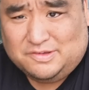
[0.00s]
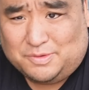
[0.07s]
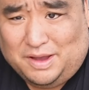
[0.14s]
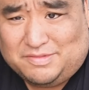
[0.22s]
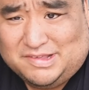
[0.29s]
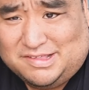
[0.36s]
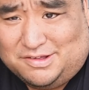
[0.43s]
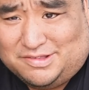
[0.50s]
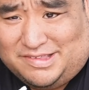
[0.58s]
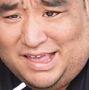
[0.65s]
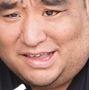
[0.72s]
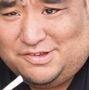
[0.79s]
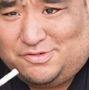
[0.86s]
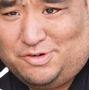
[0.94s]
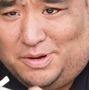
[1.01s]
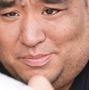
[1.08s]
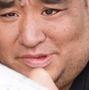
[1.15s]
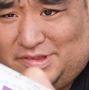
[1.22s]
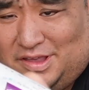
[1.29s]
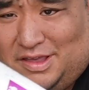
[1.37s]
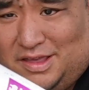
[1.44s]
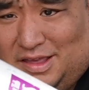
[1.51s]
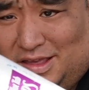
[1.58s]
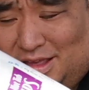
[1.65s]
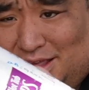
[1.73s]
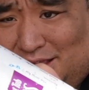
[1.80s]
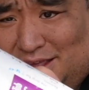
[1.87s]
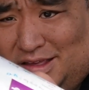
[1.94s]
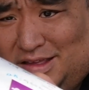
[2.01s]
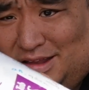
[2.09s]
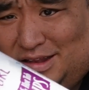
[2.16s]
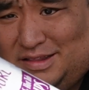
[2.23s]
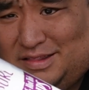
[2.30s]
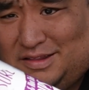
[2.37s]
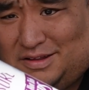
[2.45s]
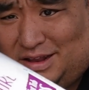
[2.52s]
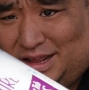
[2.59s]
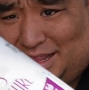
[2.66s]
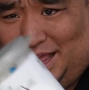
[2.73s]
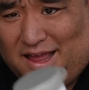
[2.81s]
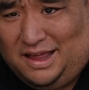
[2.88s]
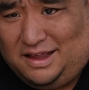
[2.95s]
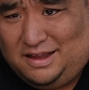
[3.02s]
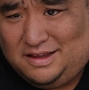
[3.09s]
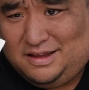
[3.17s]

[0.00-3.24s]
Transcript: So we have these little test strips. Look like that.